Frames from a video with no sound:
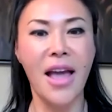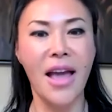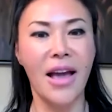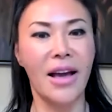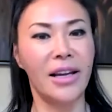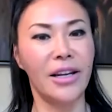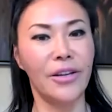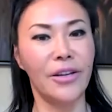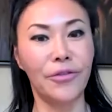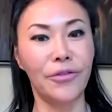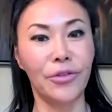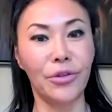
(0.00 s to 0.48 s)

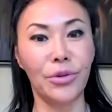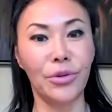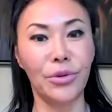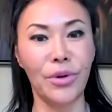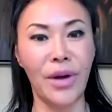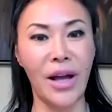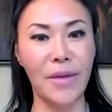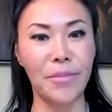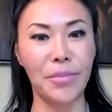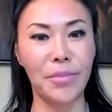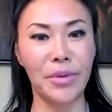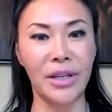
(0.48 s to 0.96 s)
and if
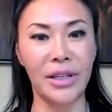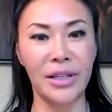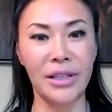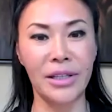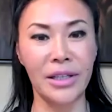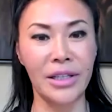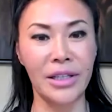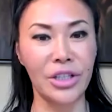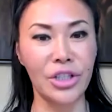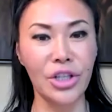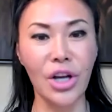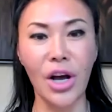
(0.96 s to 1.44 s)
you have been
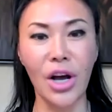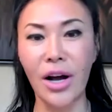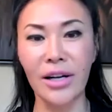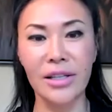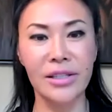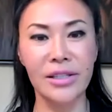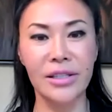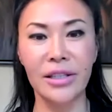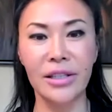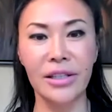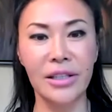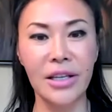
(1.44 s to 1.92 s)
in
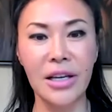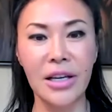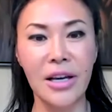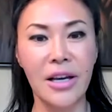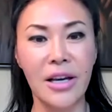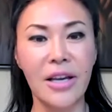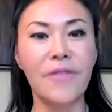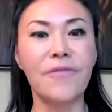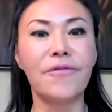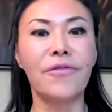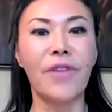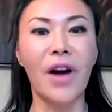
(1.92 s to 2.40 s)
toxic
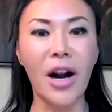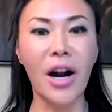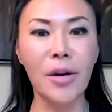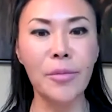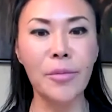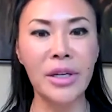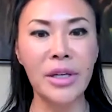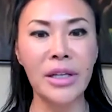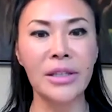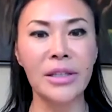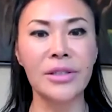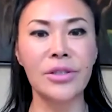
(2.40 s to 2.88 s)

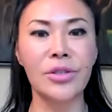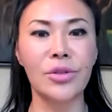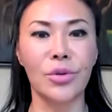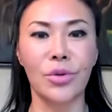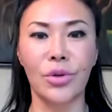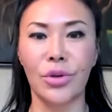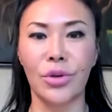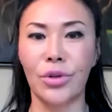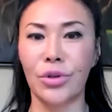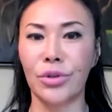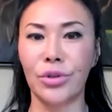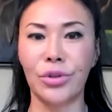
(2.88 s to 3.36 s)
environments
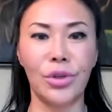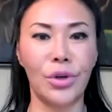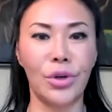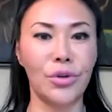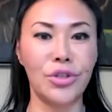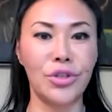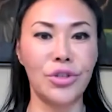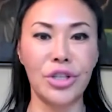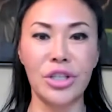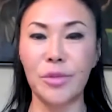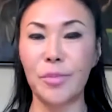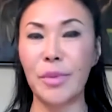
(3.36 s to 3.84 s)
or,
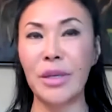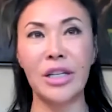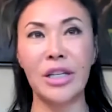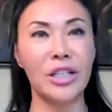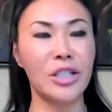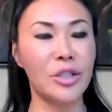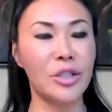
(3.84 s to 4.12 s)
just been